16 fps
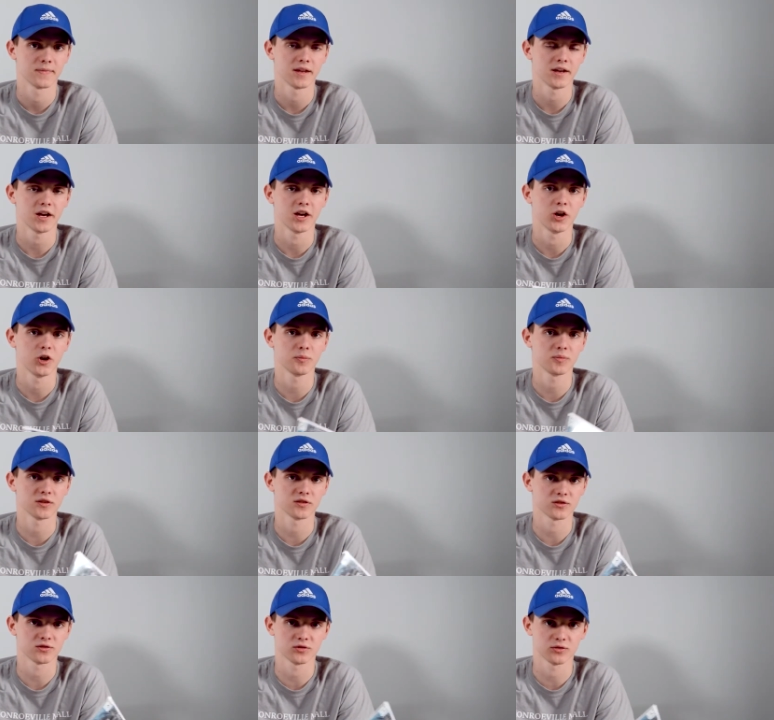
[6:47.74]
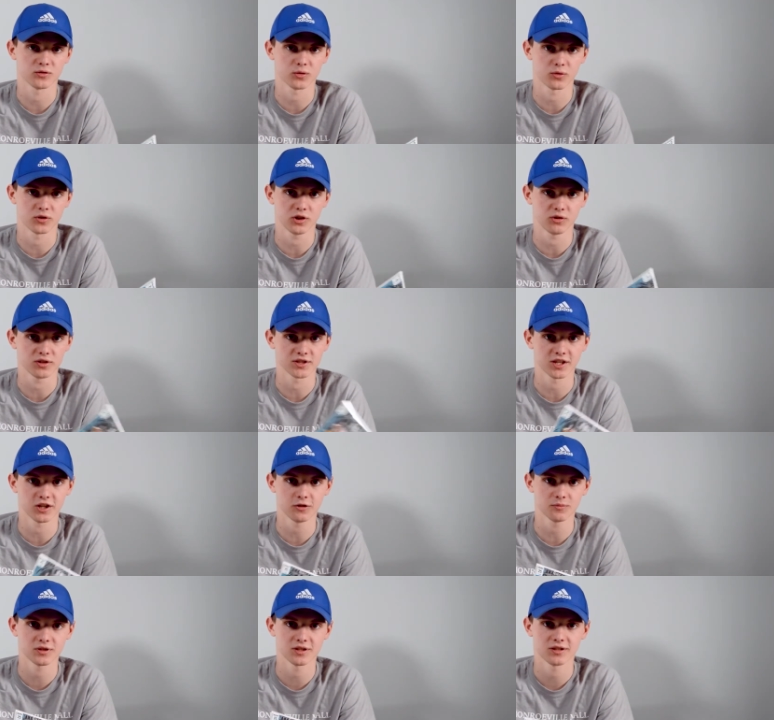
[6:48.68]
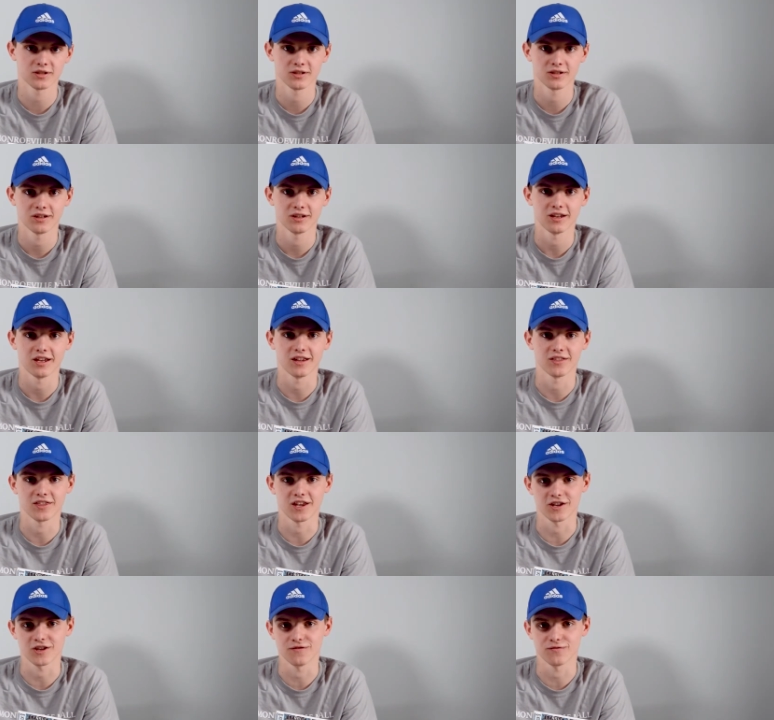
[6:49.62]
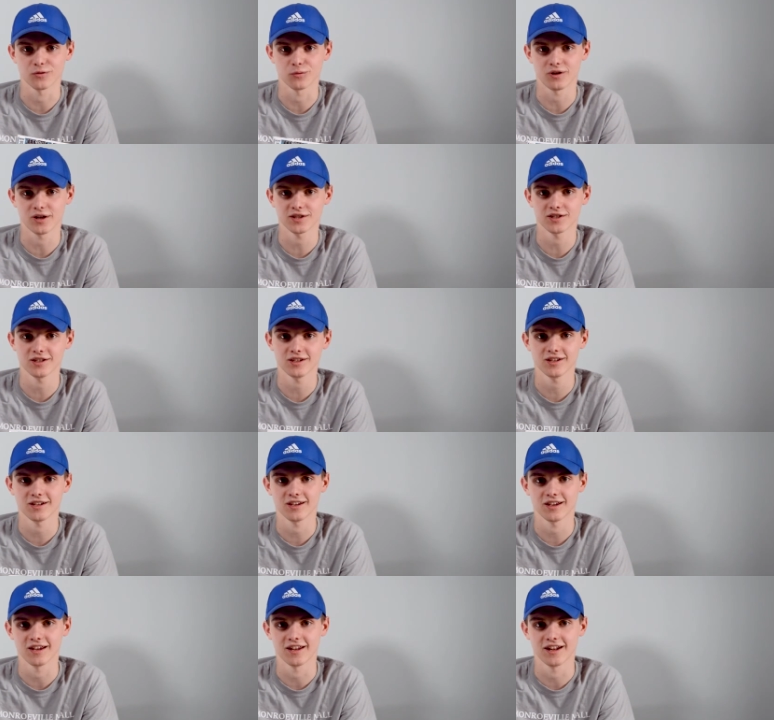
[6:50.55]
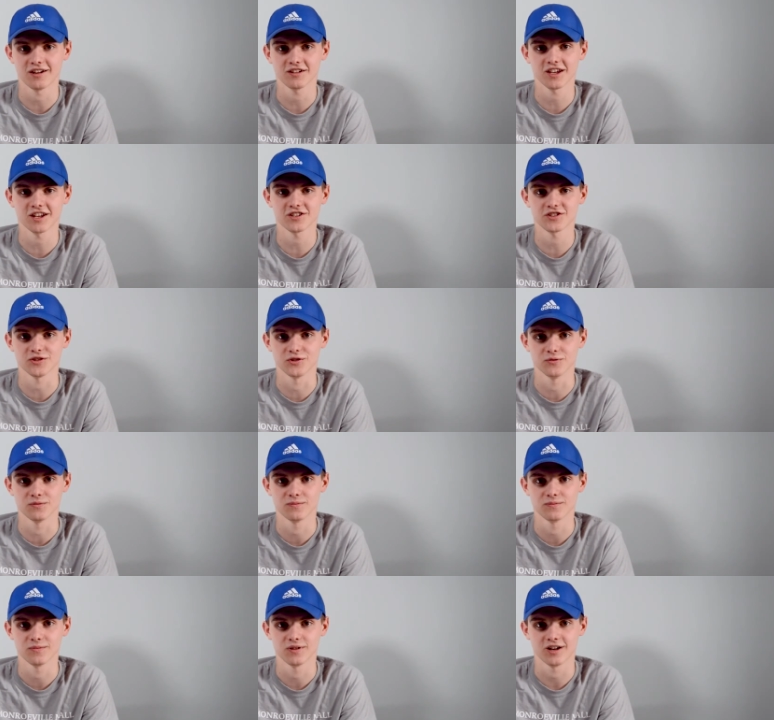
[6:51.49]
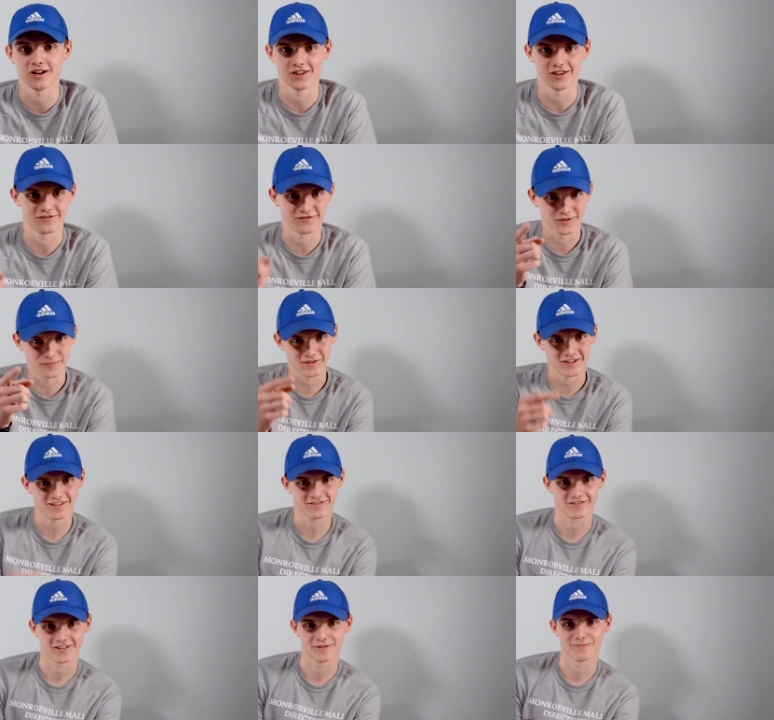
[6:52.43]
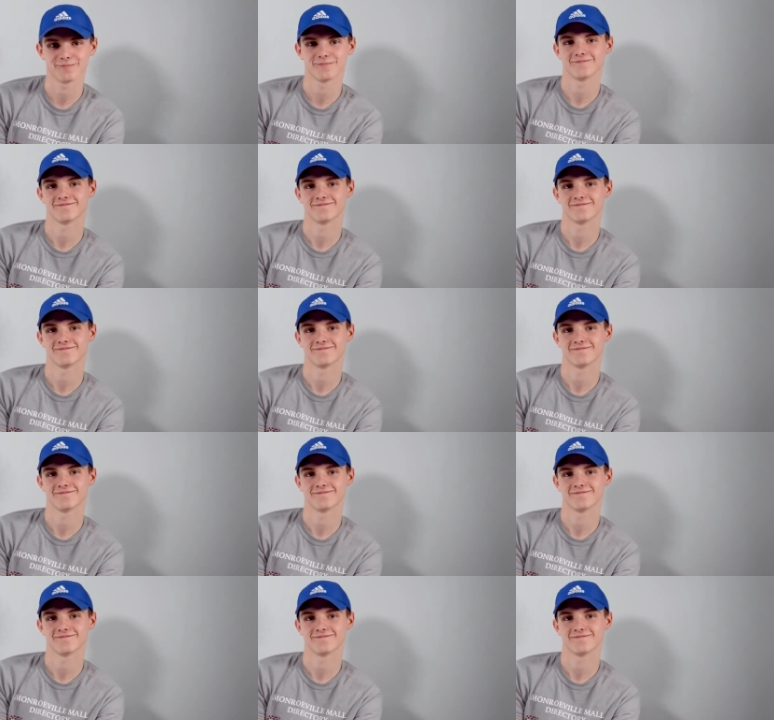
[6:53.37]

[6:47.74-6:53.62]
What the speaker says: I hope that this tutorial has helped. Thank you for watching, and I'll catch you on the flippity flip.